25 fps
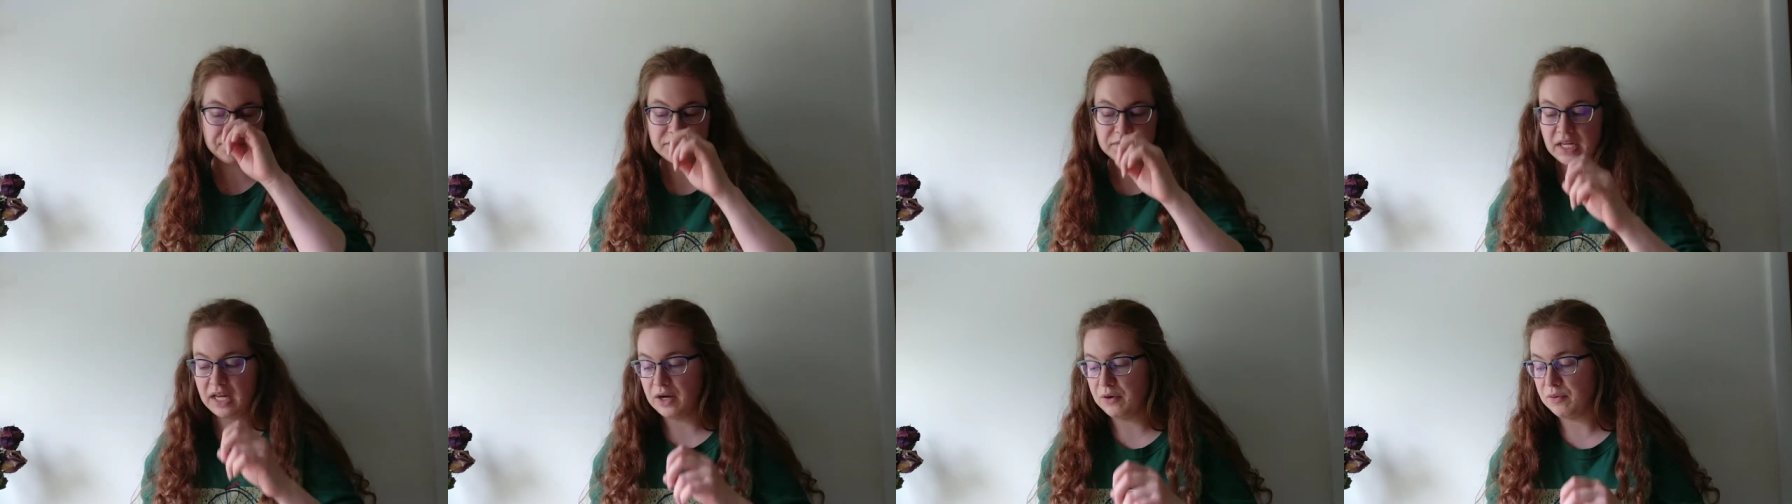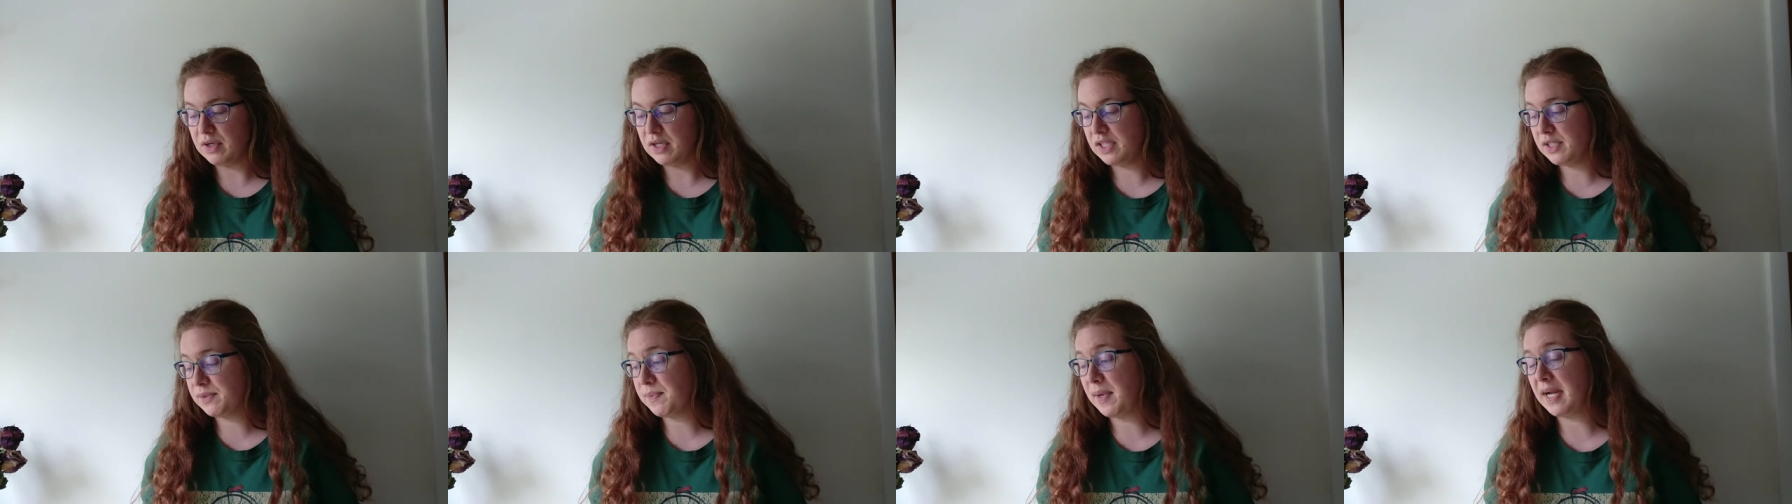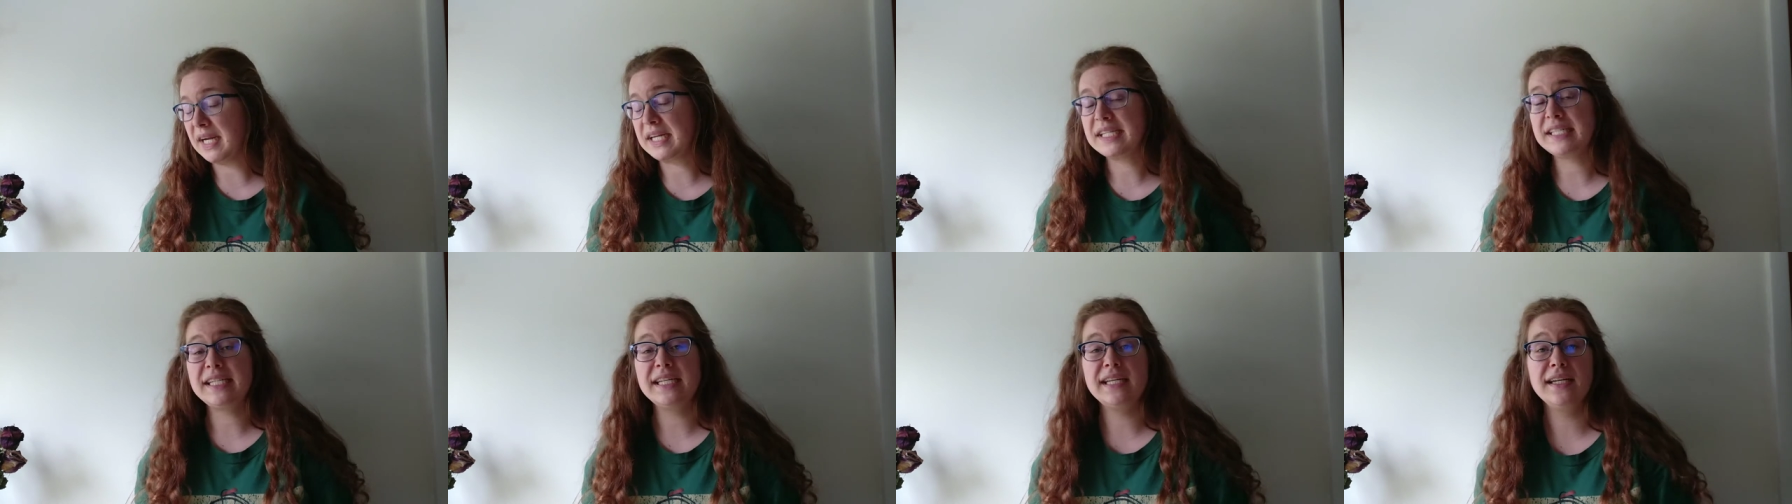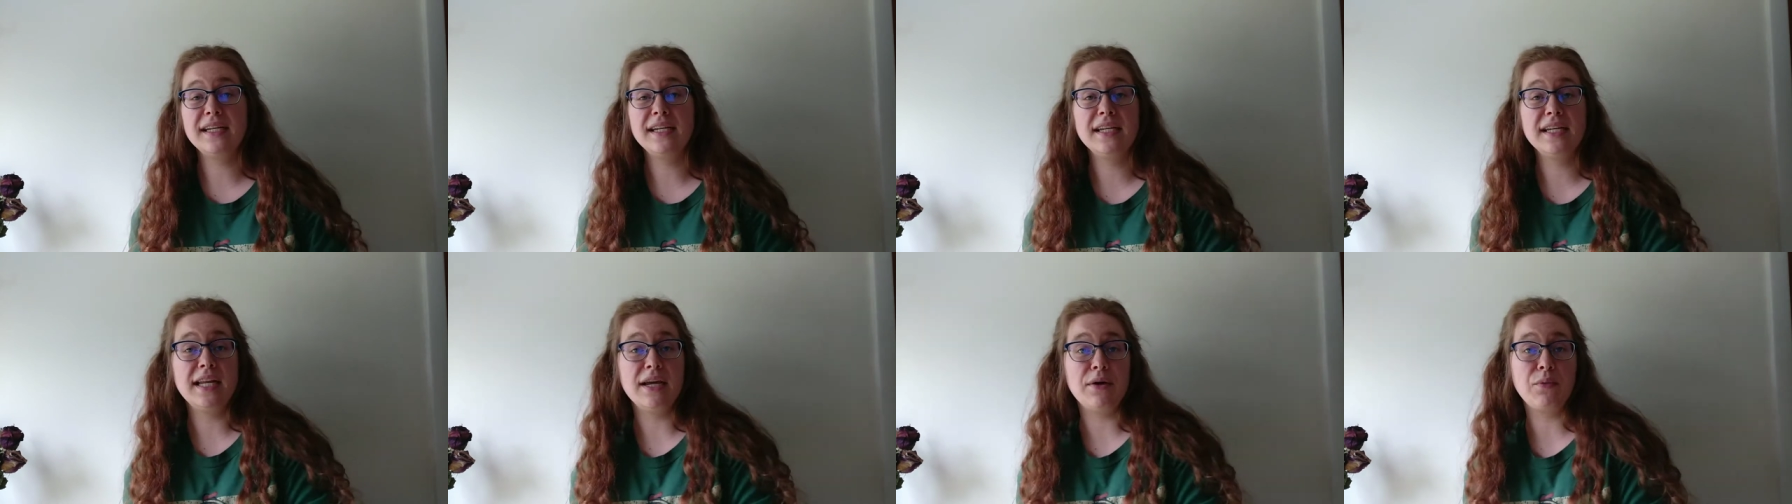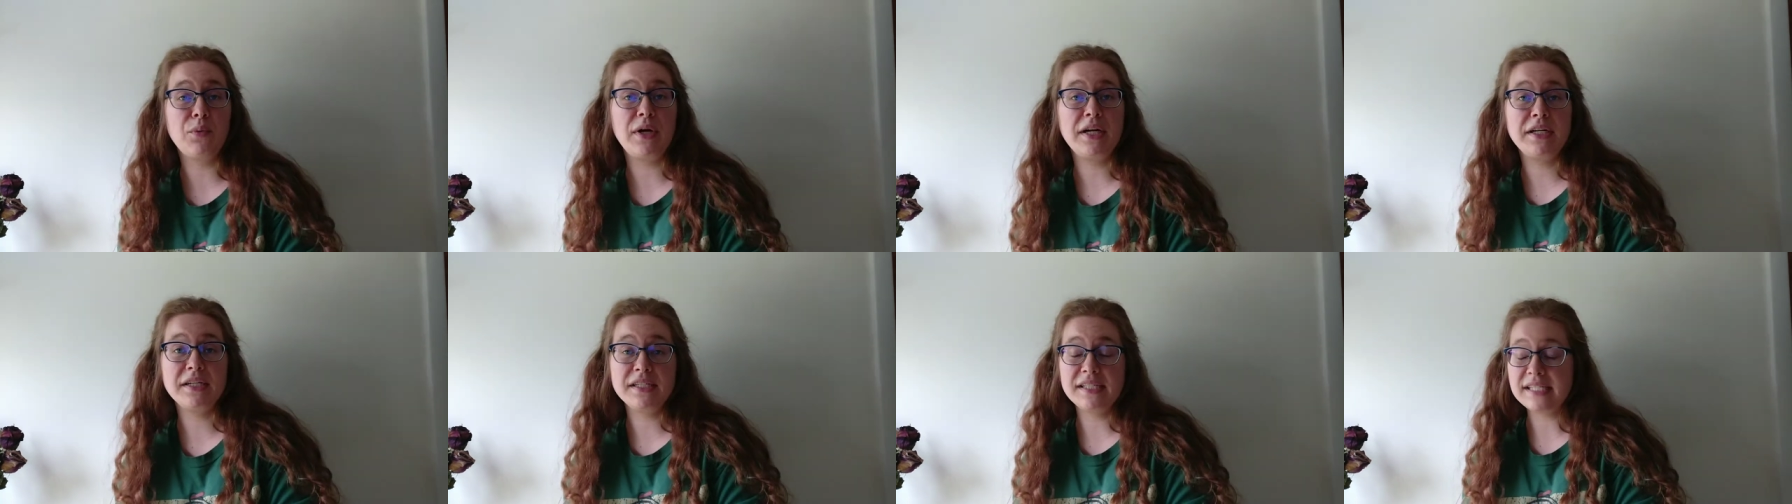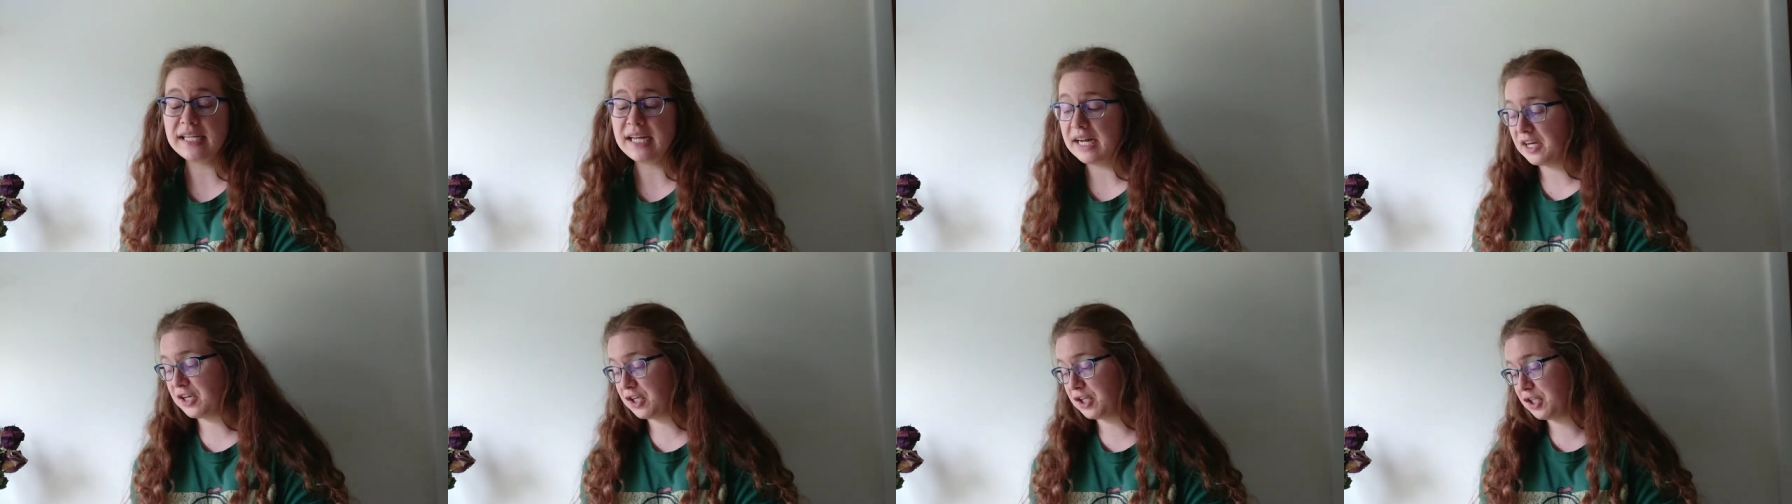and respected knitwear
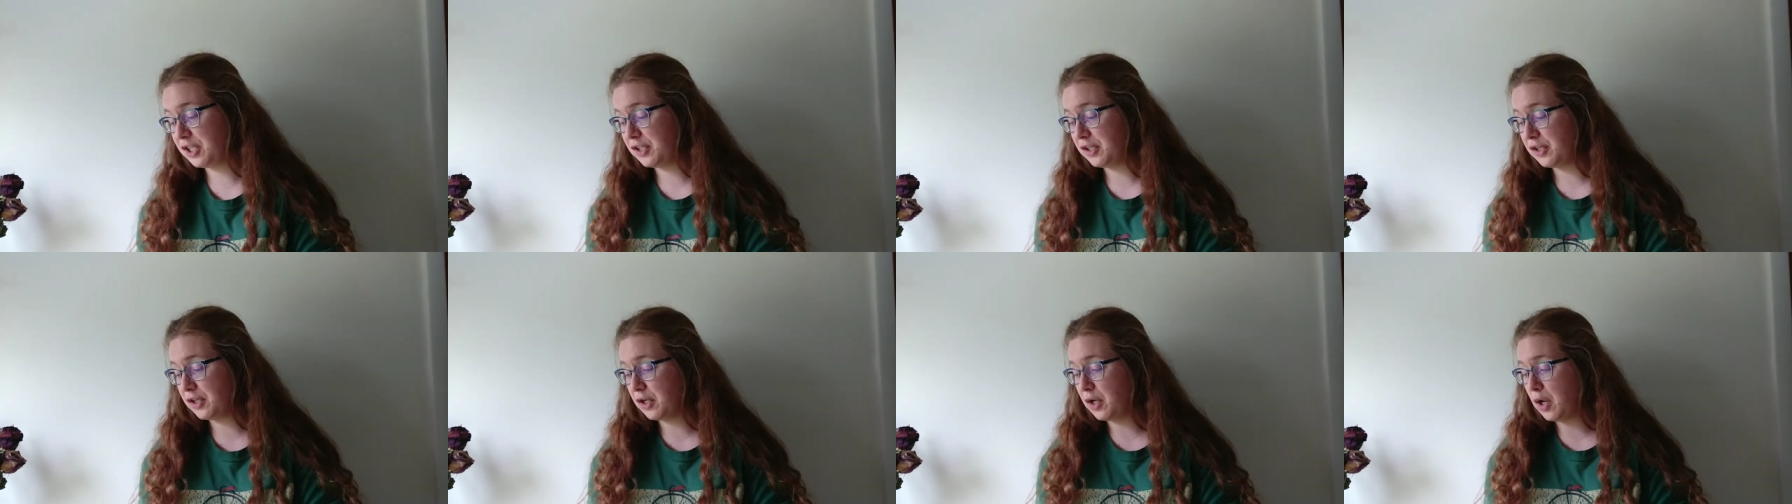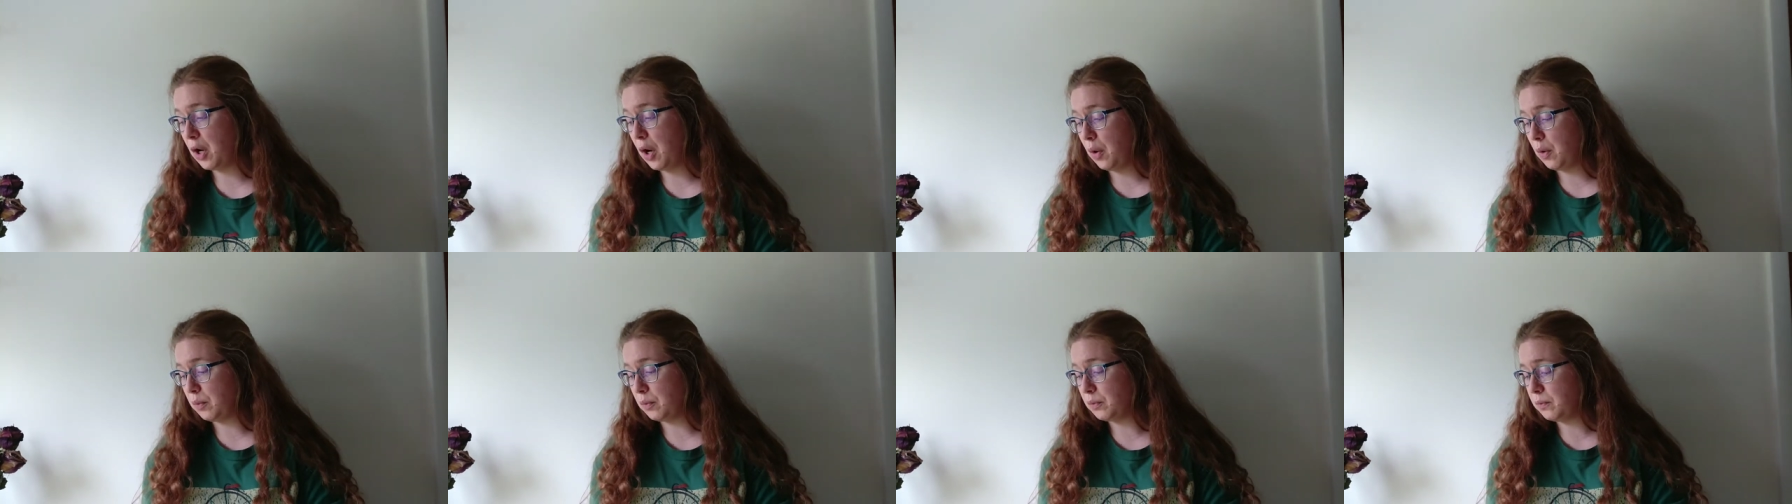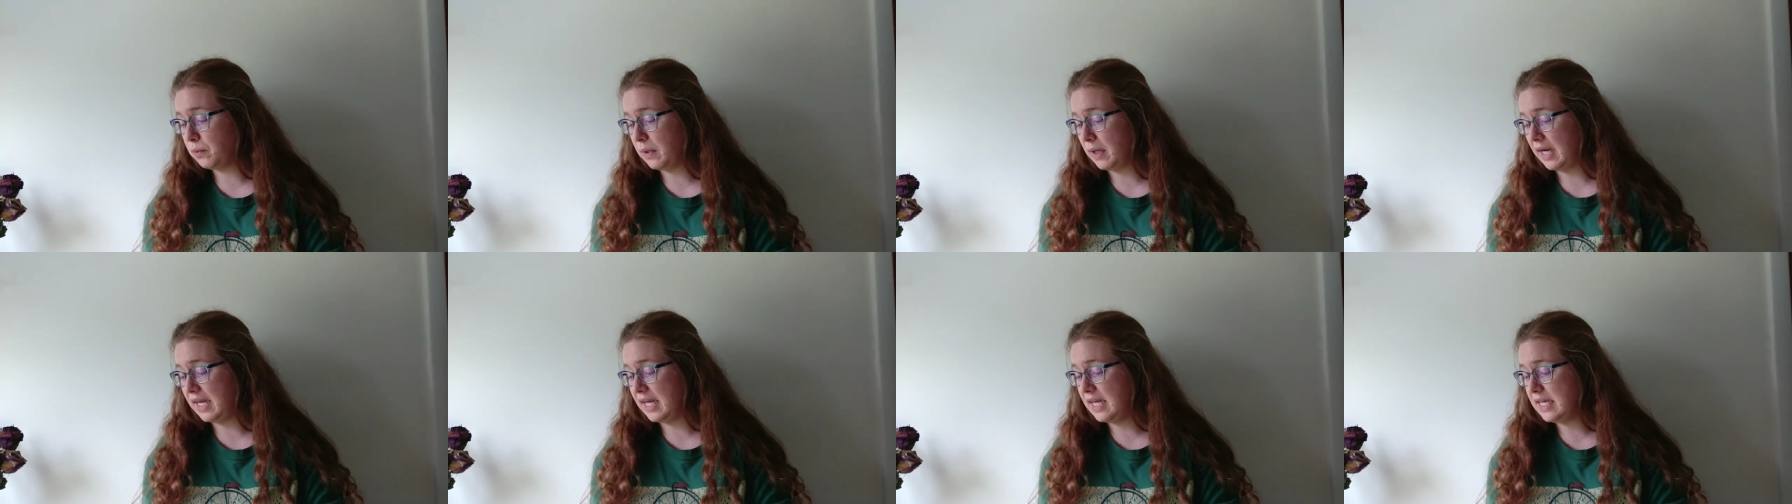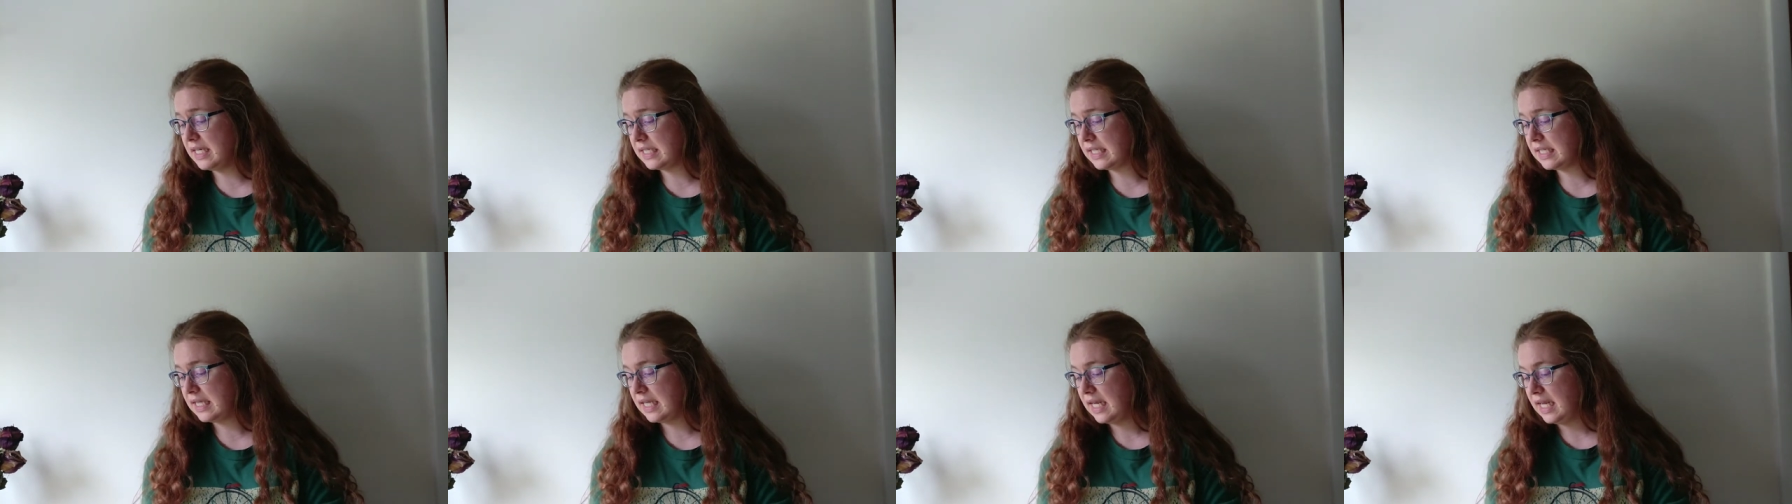designer in her own right.